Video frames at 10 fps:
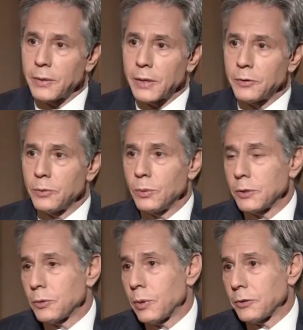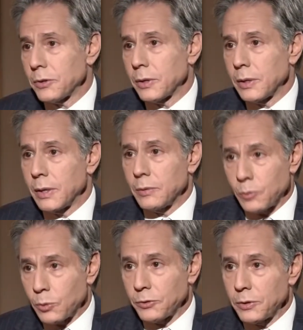said that to, uh, to Russia and,
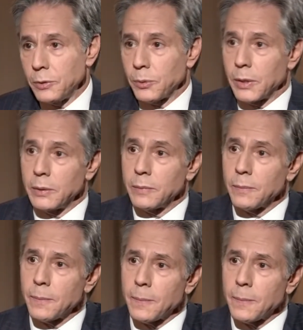of course, to Ukraine.